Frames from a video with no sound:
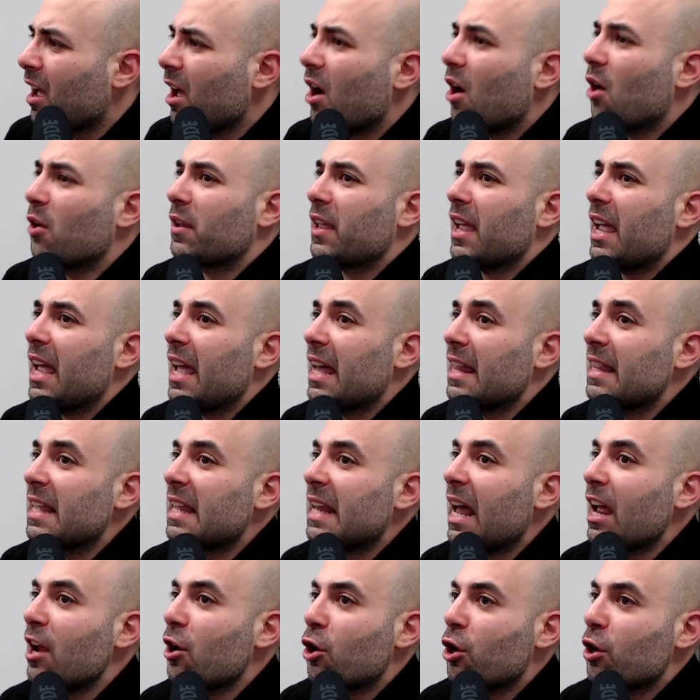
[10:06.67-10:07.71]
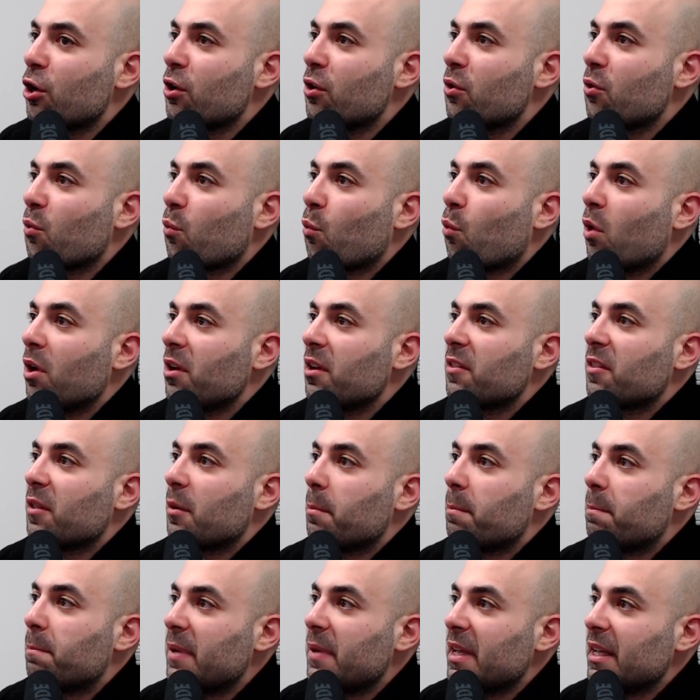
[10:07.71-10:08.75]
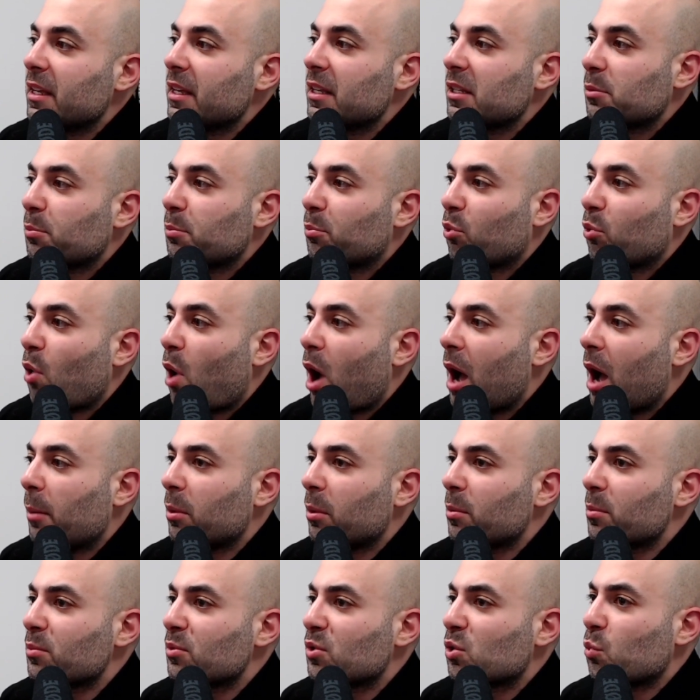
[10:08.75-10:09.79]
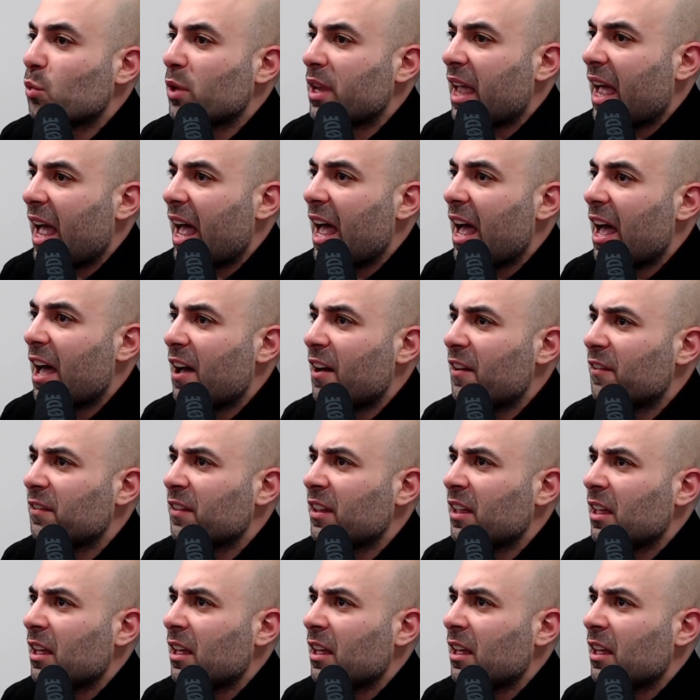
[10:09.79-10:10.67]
Okay, and then I heard one of the biggest problems we have